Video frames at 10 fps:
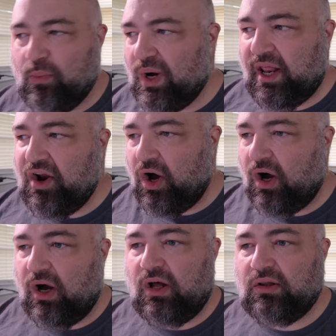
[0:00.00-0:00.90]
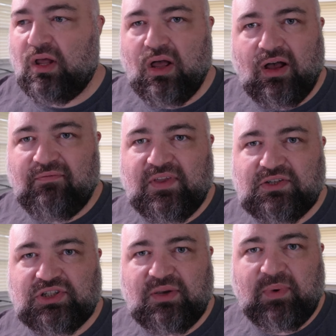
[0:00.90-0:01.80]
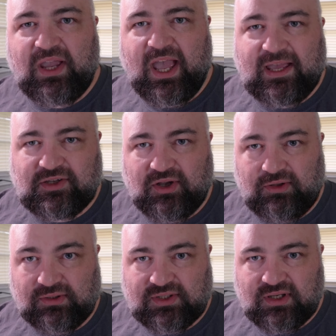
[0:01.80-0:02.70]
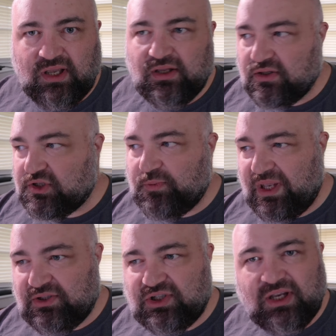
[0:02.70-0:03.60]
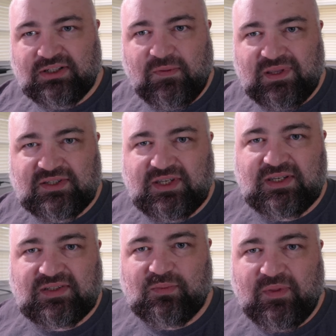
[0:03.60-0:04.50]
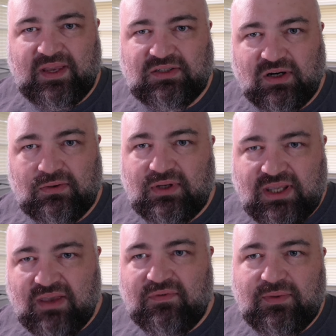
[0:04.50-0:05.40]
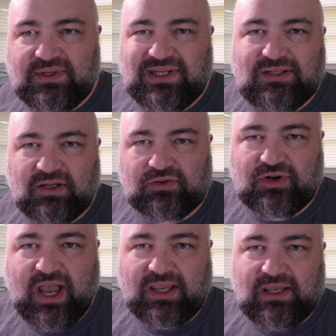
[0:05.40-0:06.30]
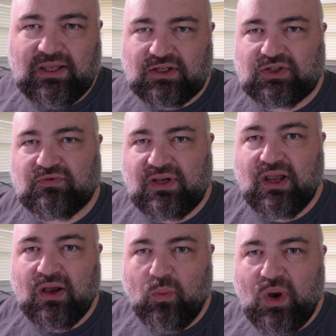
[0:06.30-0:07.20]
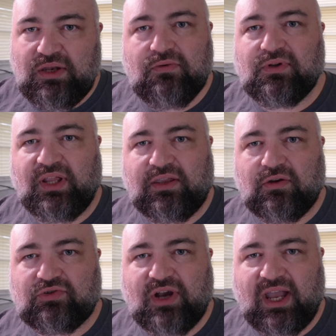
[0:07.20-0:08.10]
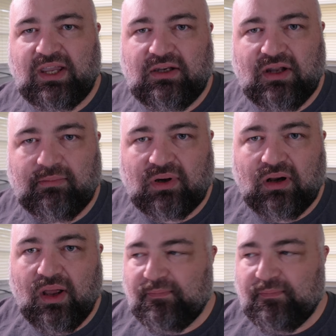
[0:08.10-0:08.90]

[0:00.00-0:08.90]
Why did all of these shipping assholes switch to this system where they don't give you the detailed tracking history when you click your tracking number?